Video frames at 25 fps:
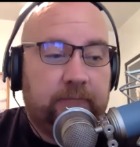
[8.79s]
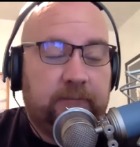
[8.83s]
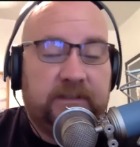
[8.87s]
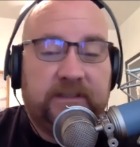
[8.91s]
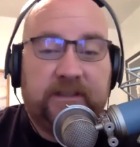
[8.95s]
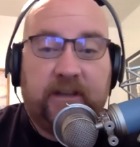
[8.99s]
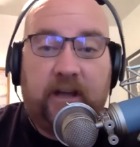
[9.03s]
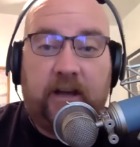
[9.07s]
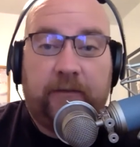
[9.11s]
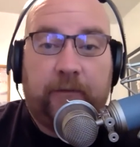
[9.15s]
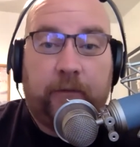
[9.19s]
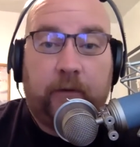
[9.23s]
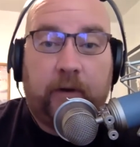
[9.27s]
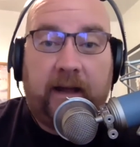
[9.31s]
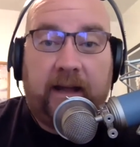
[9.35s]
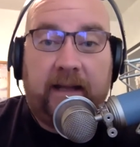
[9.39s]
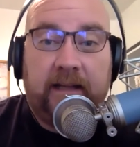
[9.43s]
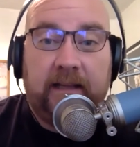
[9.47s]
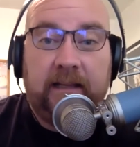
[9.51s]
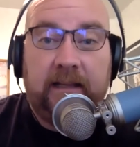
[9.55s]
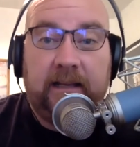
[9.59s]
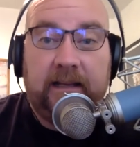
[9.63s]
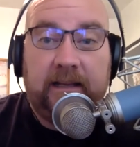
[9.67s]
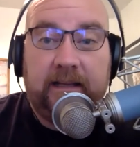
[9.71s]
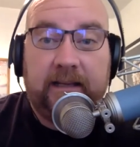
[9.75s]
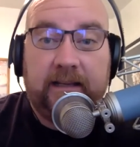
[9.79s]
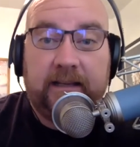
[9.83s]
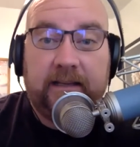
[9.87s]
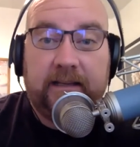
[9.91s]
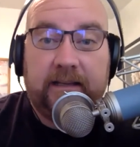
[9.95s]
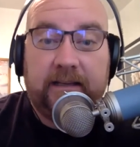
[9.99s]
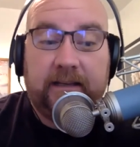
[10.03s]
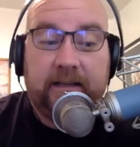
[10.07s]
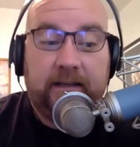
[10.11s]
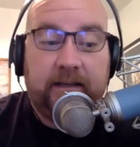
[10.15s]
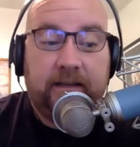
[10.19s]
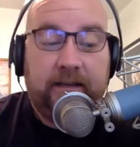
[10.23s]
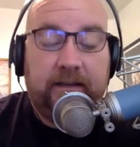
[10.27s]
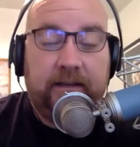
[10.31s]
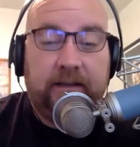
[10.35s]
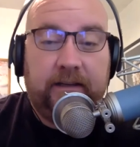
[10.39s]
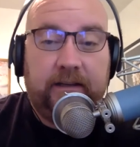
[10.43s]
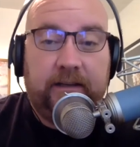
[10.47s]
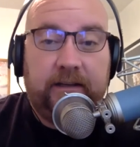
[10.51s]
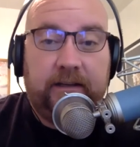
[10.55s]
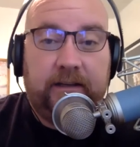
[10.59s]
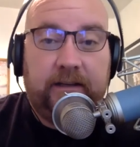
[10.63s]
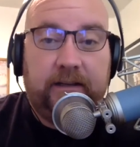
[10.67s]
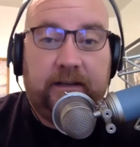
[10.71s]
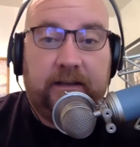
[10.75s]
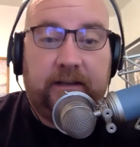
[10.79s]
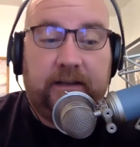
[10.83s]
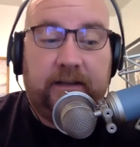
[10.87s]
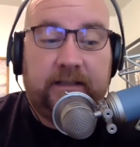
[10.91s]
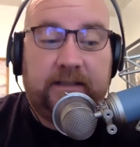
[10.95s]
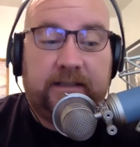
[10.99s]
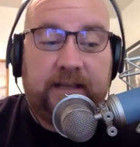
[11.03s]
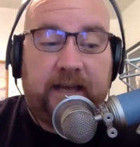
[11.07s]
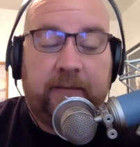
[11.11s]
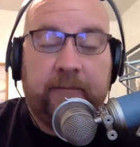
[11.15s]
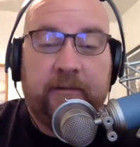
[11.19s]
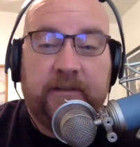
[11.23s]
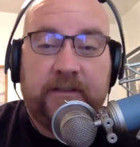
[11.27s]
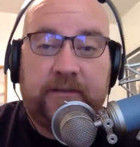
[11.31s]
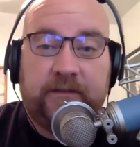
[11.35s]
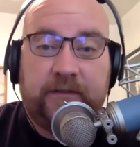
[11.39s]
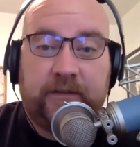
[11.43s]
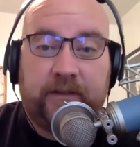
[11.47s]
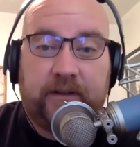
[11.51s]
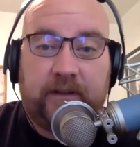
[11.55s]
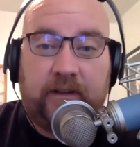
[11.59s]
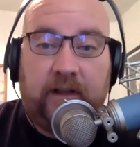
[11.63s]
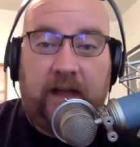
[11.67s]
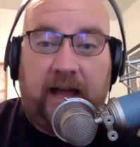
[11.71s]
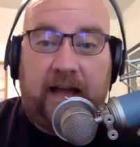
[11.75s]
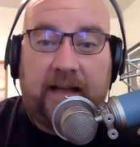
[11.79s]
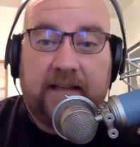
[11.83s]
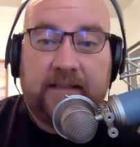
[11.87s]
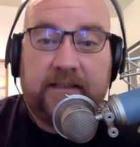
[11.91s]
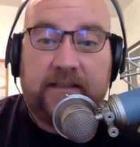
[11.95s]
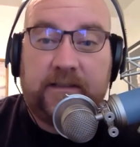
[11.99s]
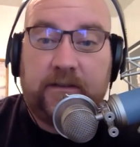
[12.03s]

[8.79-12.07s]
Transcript: software analytic assignments for the class.